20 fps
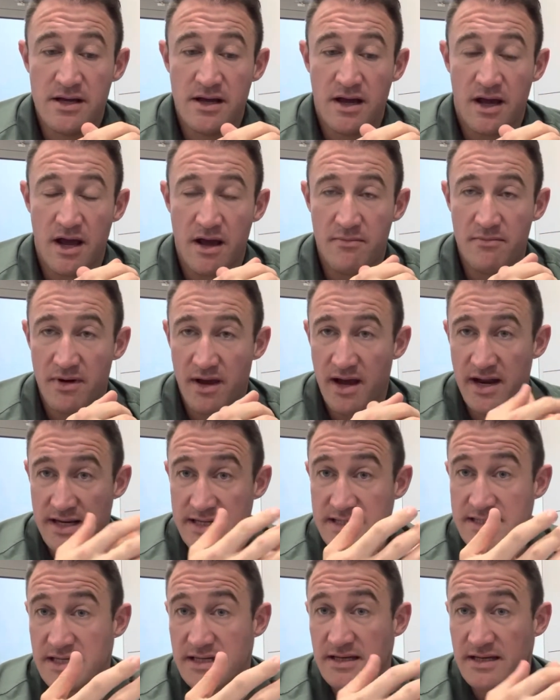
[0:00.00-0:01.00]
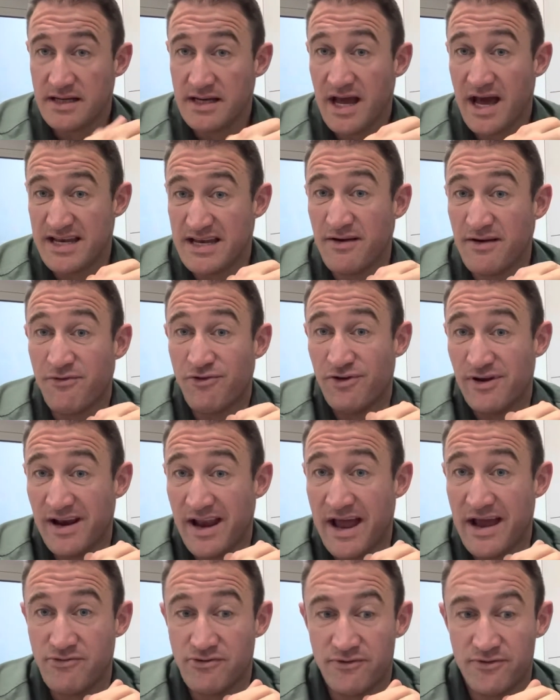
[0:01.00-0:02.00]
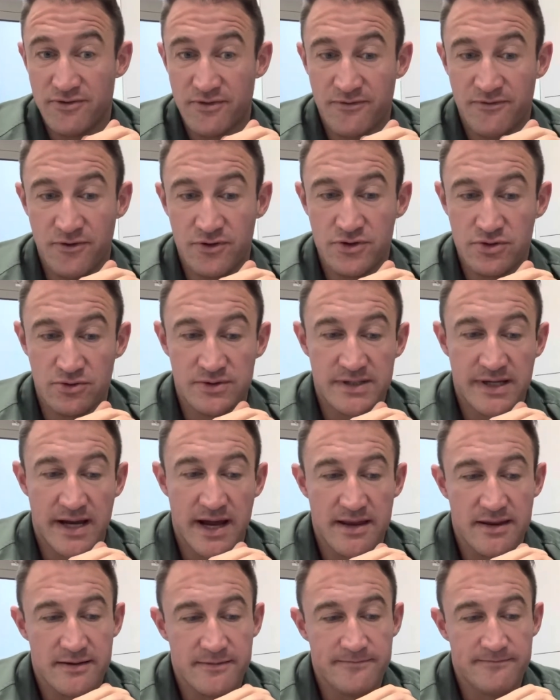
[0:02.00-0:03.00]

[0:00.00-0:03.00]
and it's in a different layer of the foot altogether.